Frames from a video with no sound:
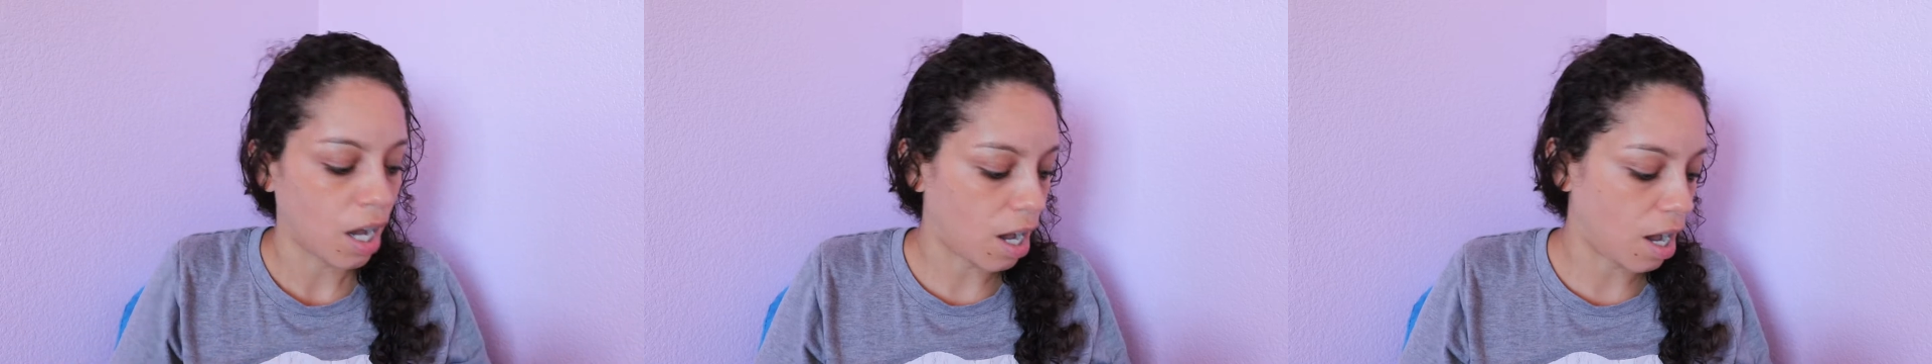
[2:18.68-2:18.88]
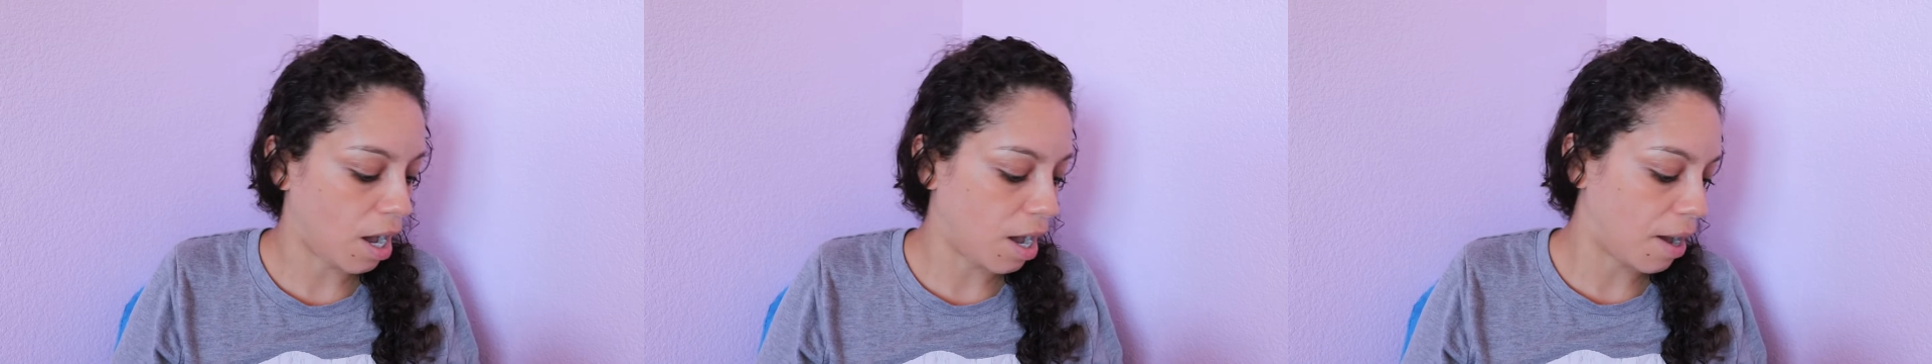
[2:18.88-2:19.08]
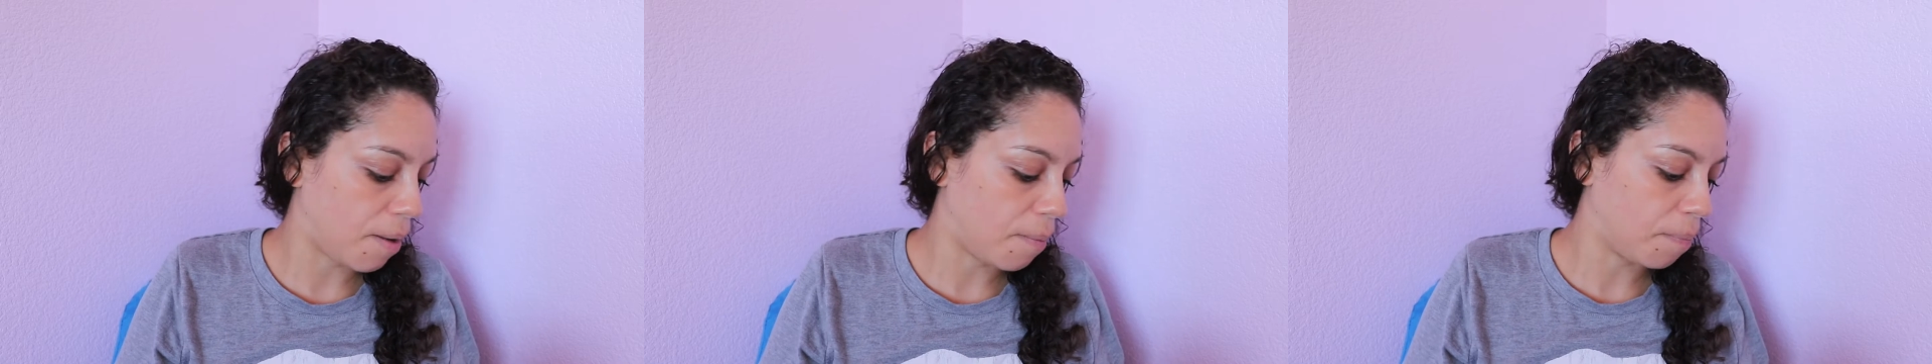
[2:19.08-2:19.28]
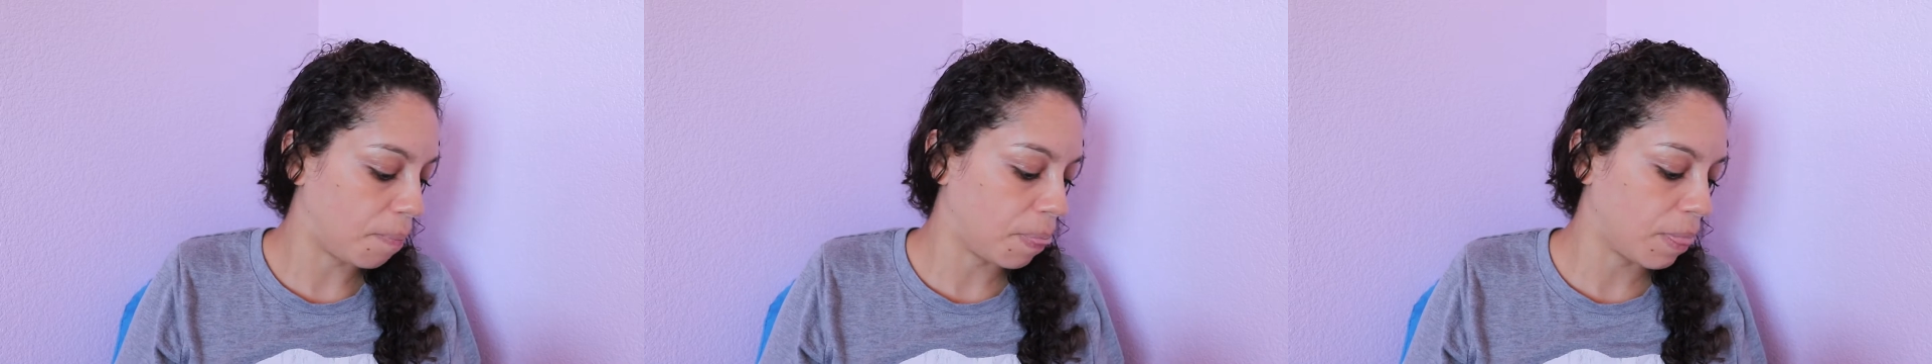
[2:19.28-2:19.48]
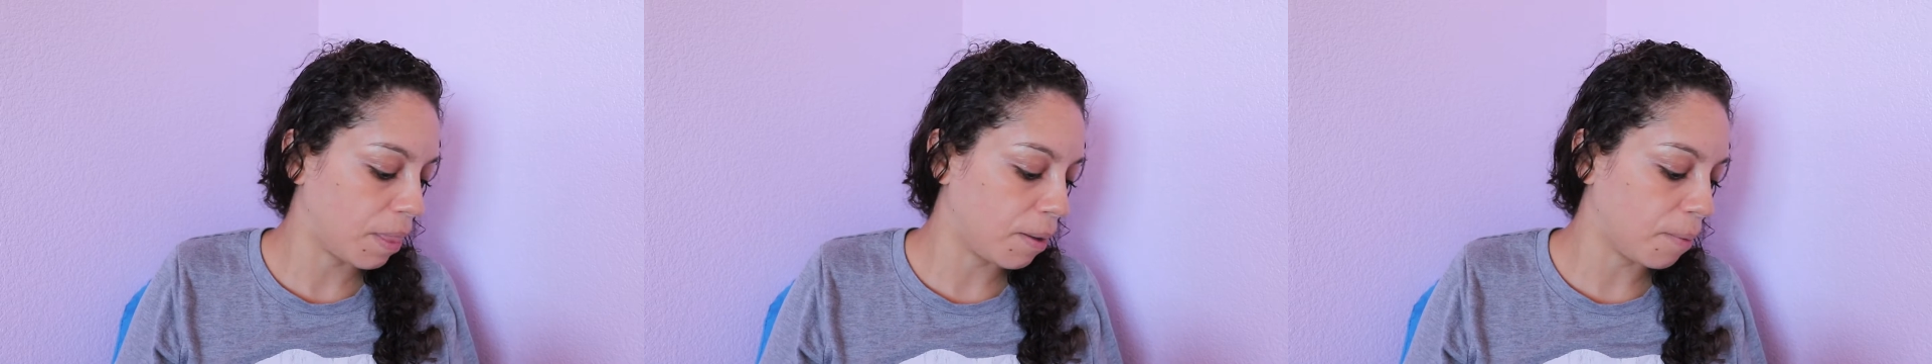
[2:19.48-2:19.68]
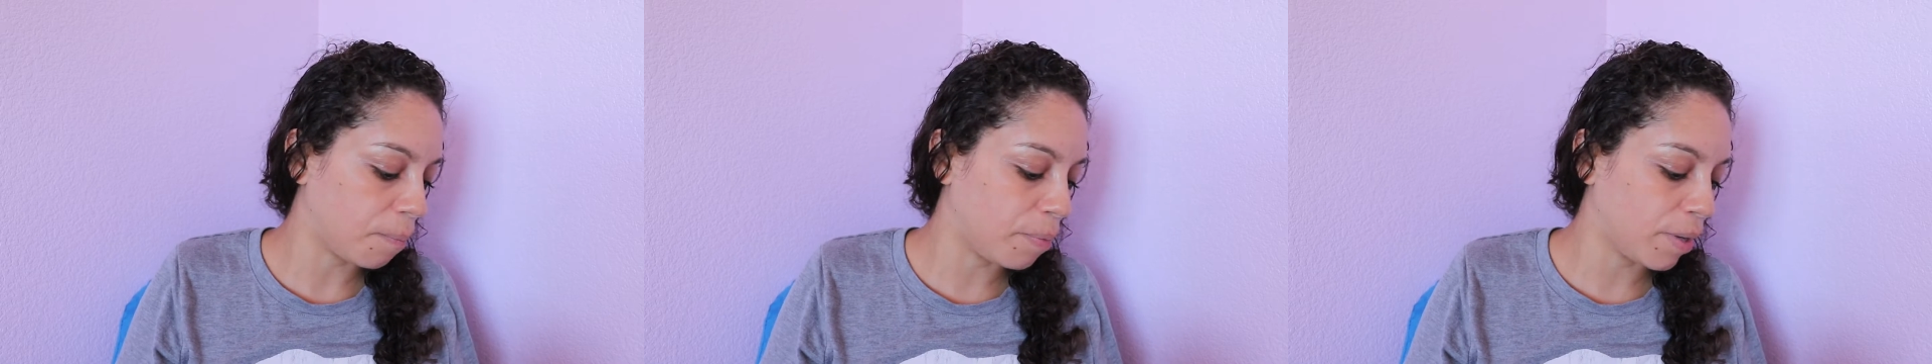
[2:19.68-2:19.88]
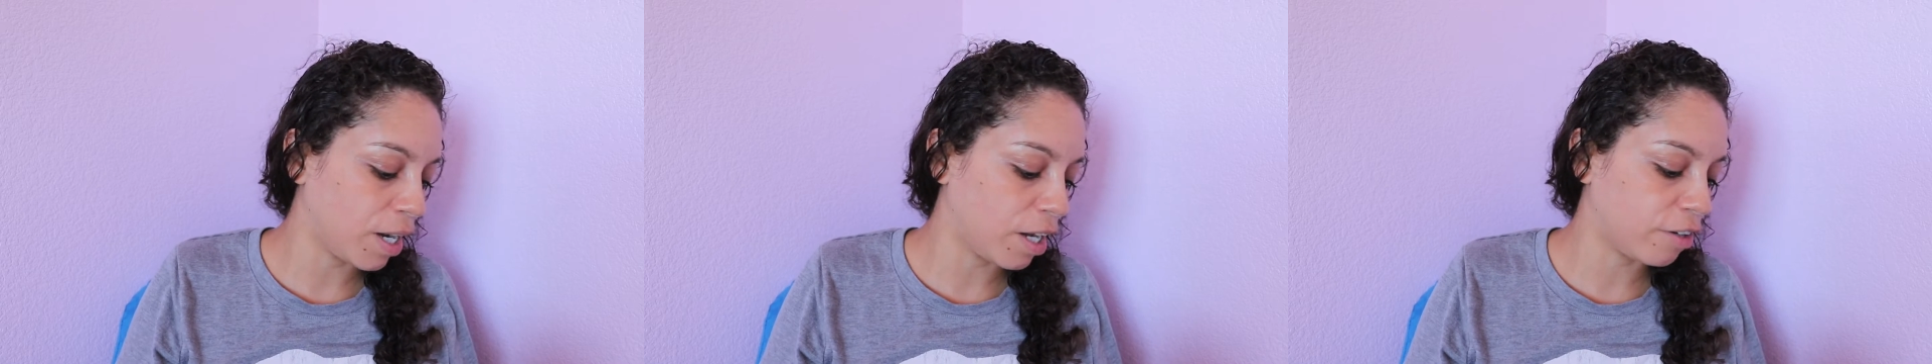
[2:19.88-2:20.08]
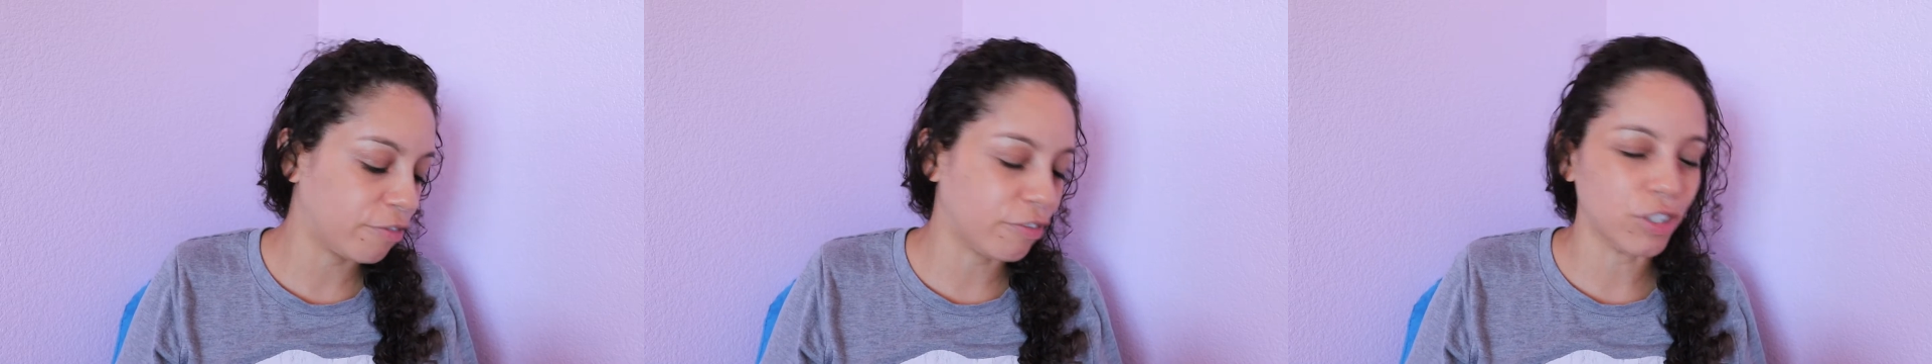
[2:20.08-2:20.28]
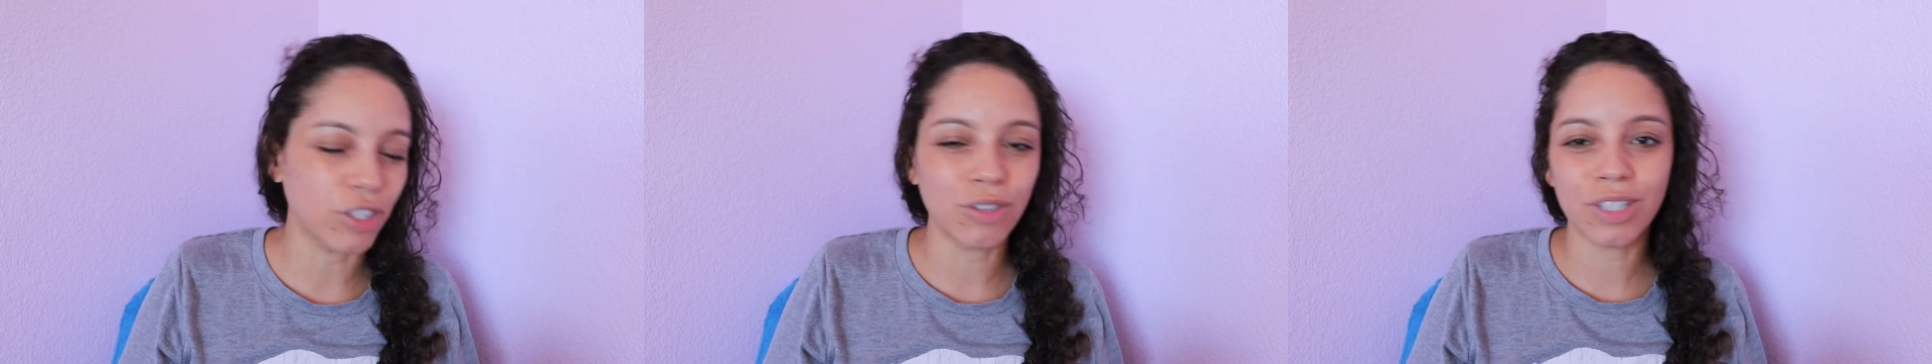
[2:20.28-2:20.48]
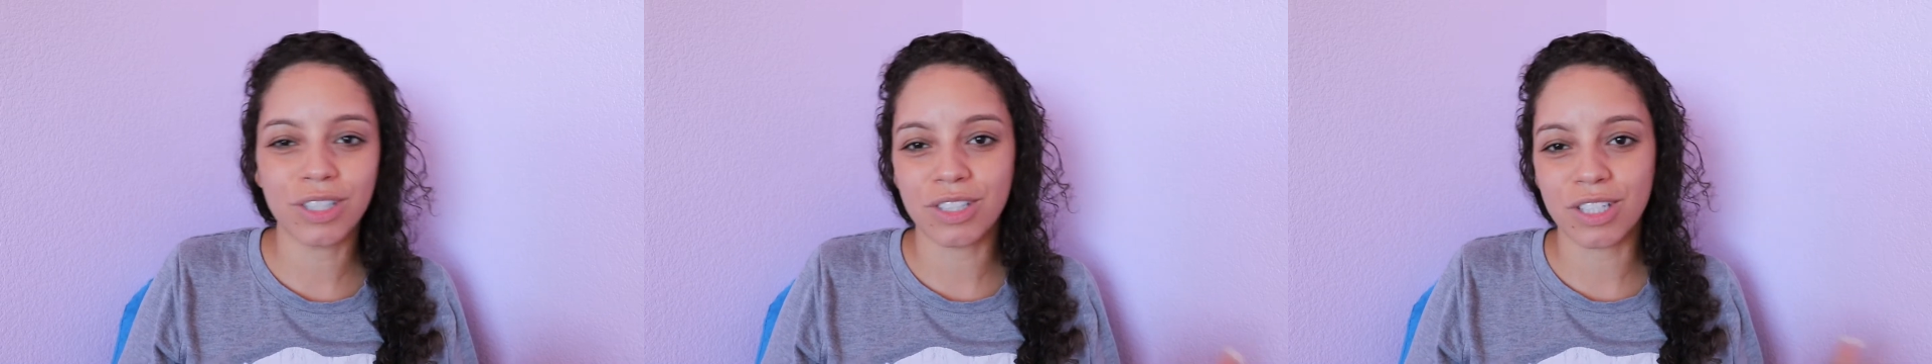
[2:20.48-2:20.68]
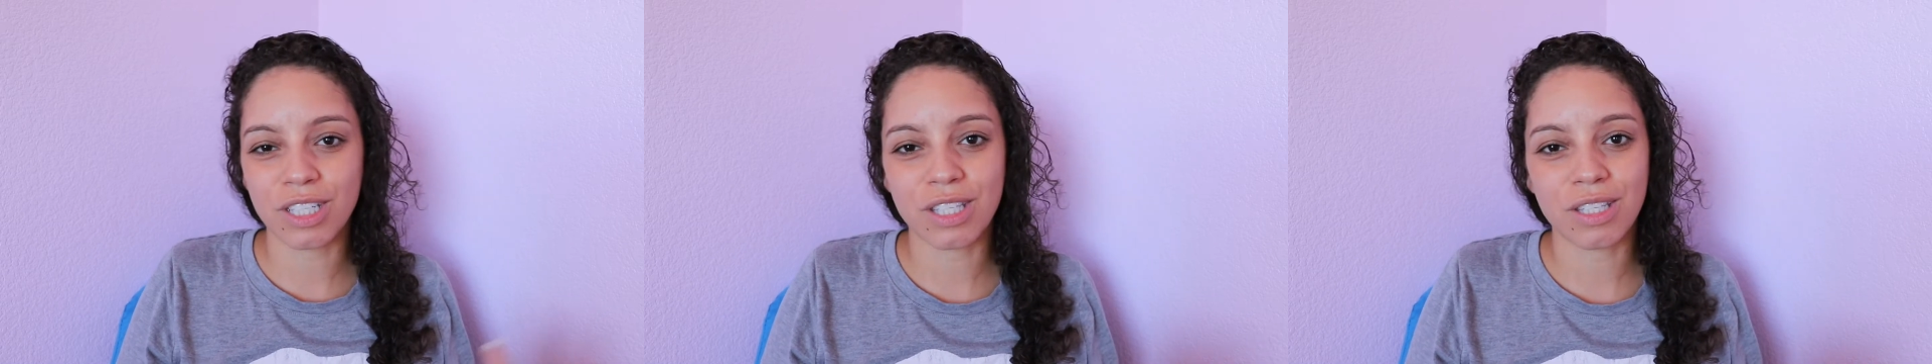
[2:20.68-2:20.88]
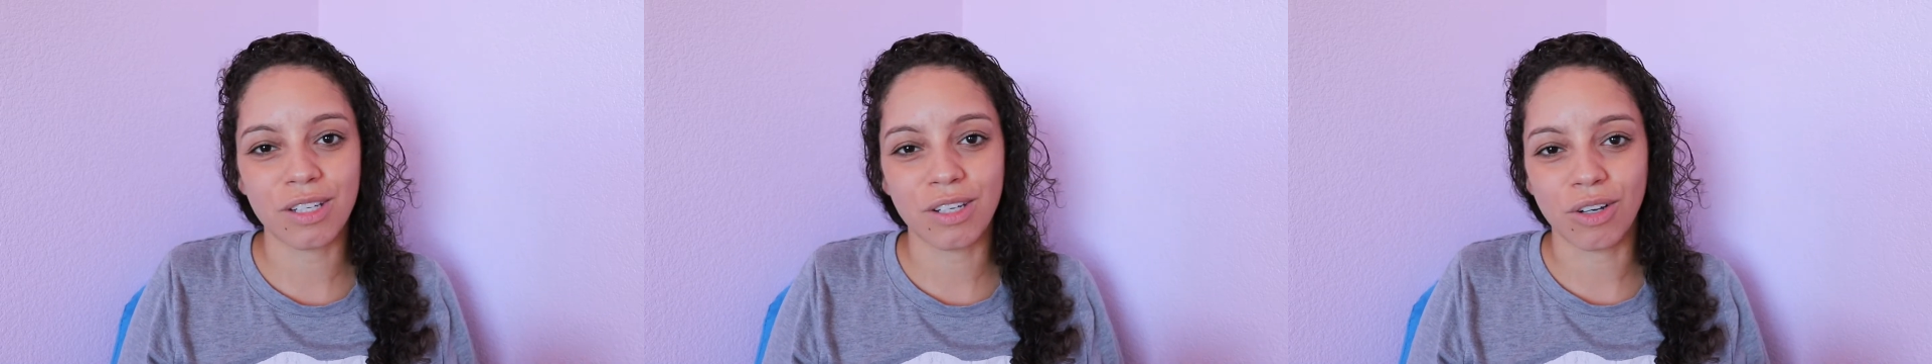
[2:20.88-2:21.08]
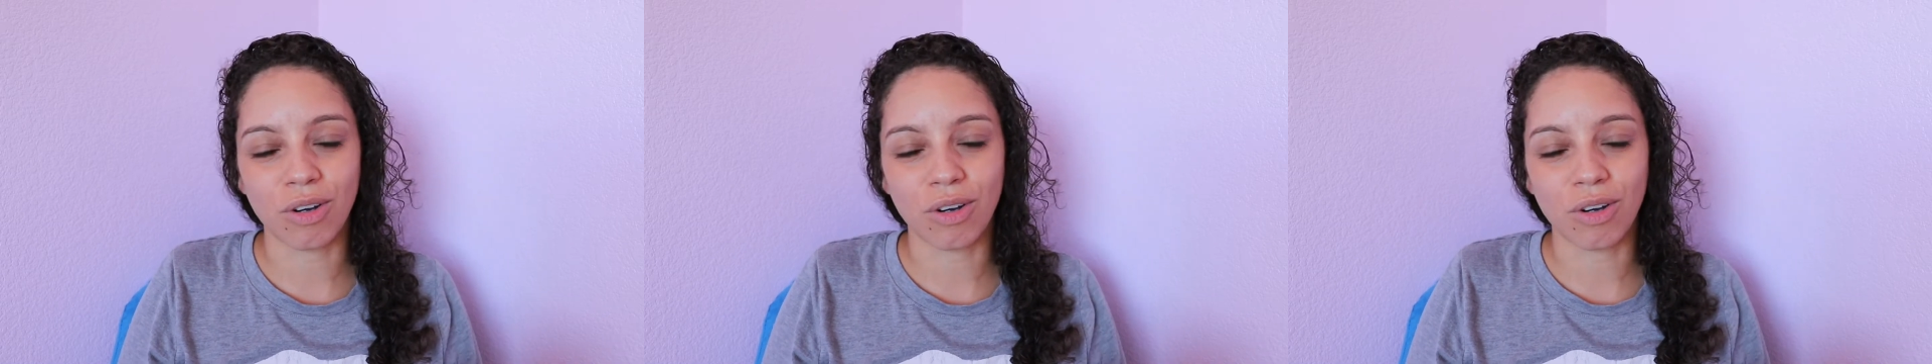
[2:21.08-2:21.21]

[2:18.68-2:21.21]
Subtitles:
but for you to just,